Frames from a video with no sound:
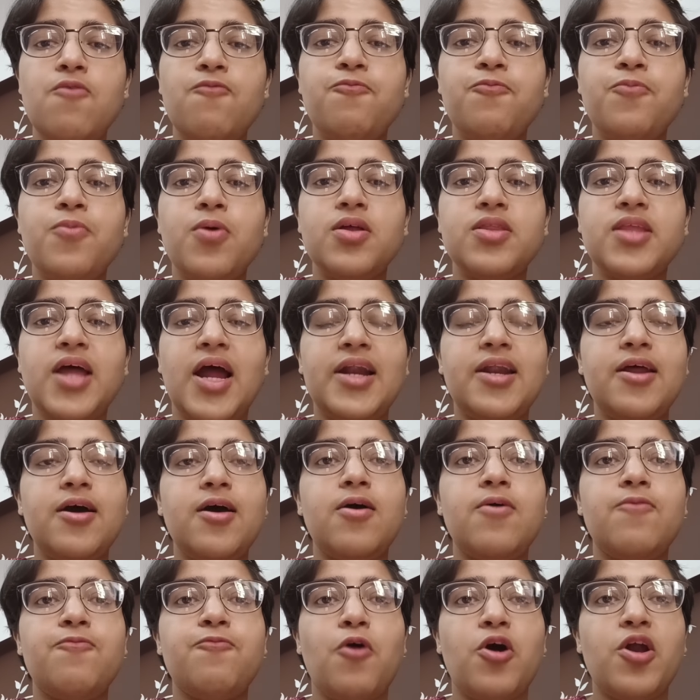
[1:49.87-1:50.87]

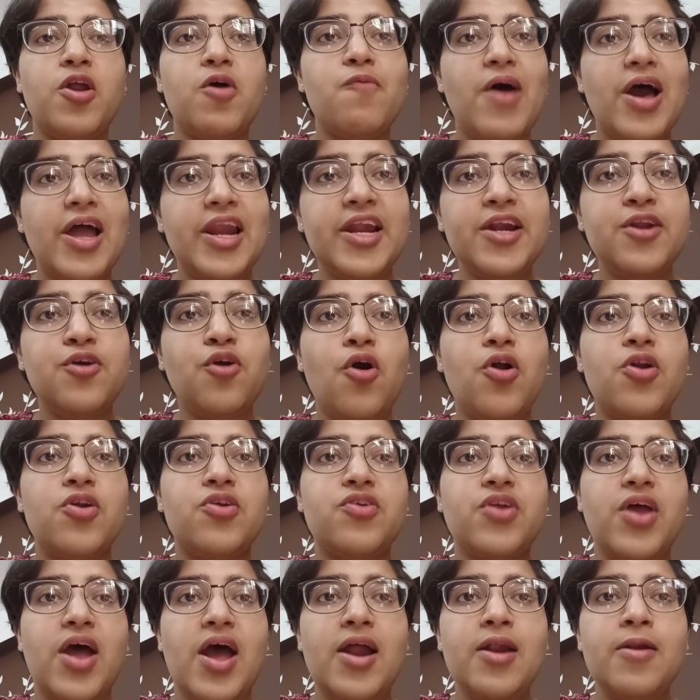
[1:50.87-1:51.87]
that for a valid
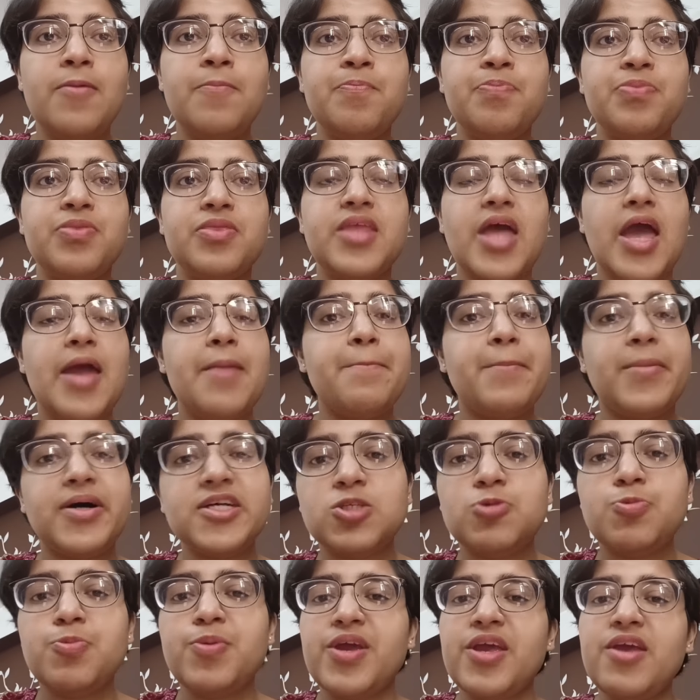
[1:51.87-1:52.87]
contract there
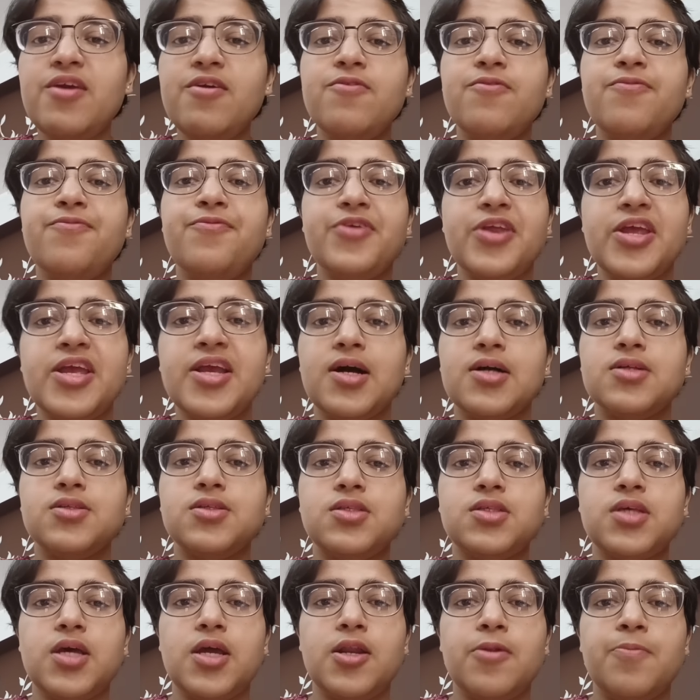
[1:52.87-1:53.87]
must be free
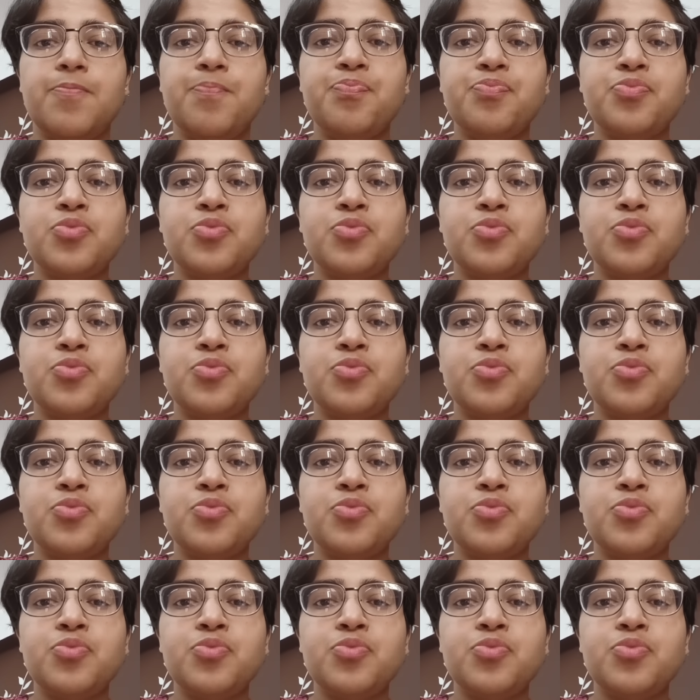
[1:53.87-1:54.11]
consent?